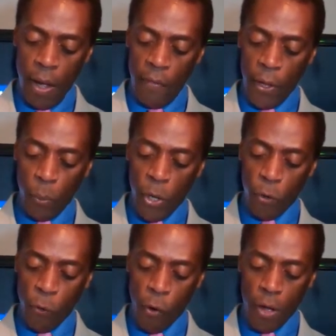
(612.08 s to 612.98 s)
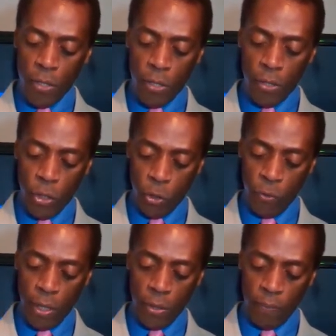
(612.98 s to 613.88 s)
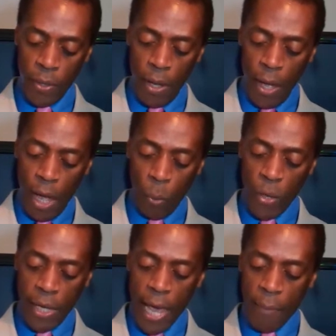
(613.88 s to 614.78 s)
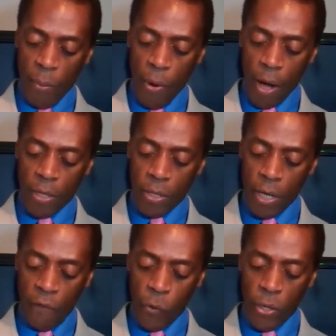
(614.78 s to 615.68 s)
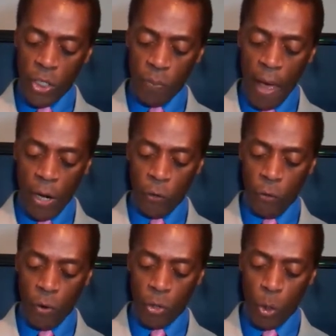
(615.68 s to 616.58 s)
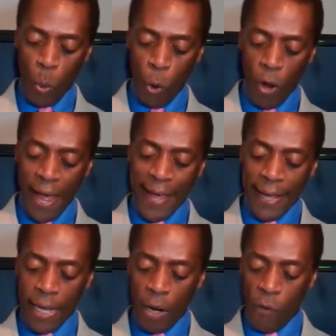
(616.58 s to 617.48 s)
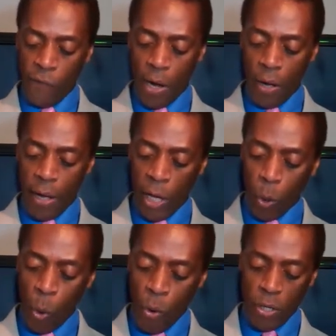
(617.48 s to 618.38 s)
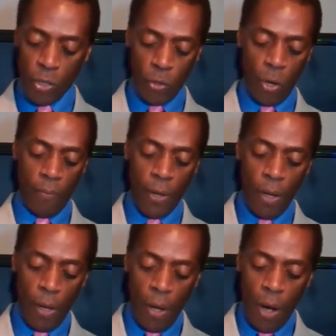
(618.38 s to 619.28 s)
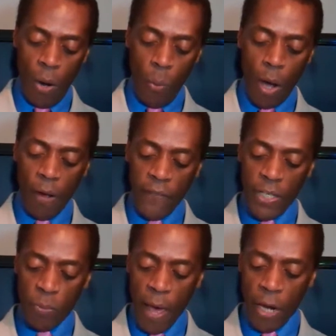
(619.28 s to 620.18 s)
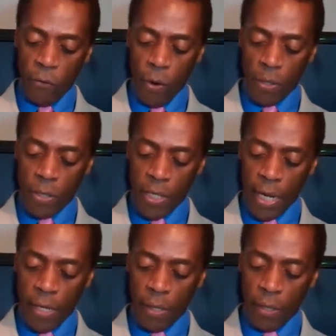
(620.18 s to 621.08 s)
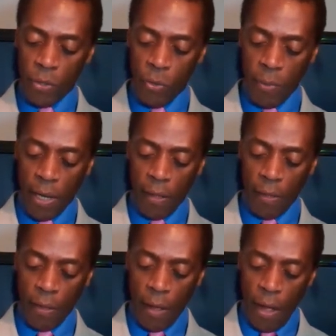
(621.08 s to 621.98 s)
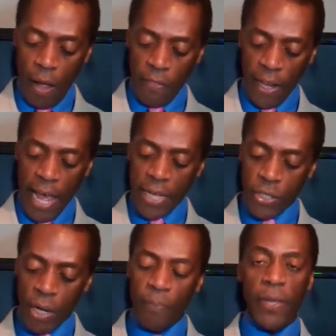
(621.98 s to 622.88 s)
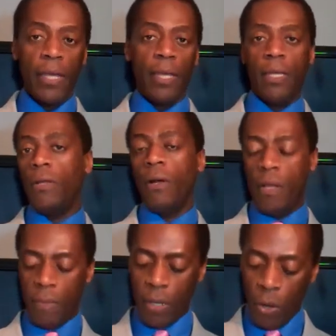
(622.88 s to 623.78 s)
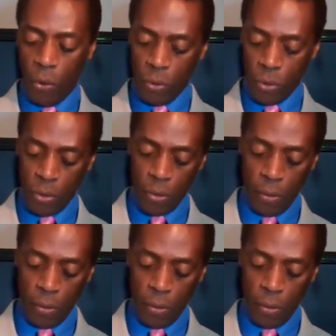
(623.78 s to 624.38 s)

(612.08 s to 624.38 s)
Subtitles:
Then we crossed the streets and we came upon several Hispanic girls who were hanging around a corner store. One of the Hispanic girls said to me that I had something, in my nose.